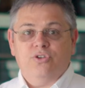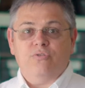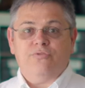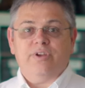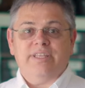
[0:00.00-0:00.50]

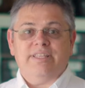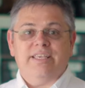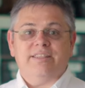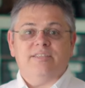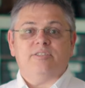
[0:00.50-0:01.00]
Don't forget to
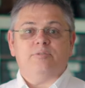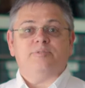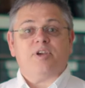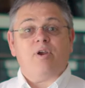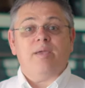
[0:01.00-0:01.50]
hit the
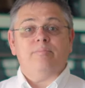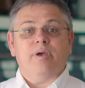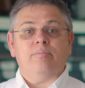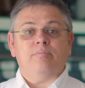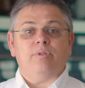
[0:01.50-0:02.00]
subscribe
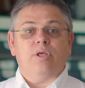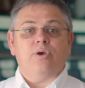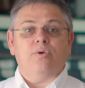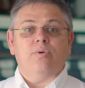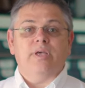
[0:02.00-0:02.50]
button
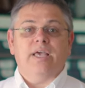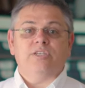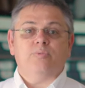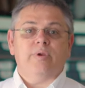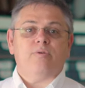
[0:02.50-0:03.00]
below
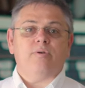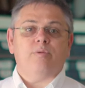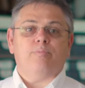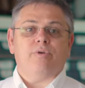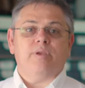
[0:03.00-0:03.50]
as we are going
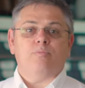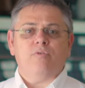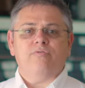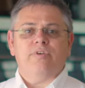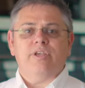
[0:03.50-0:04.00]
to bring
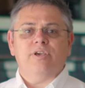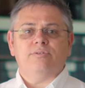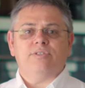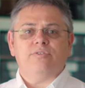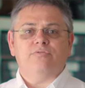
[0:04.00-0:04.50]
more
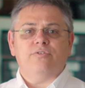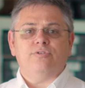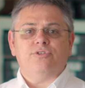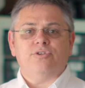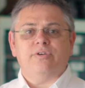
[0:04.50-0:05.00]
videos in the
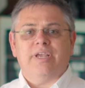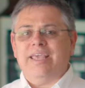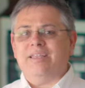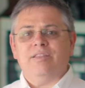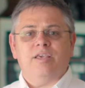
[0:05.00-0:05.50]
future
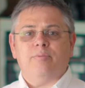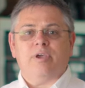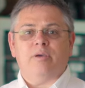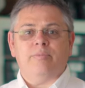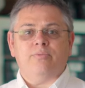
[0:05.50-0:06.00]
and the
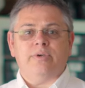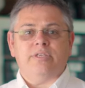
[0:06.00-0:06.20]
upcoming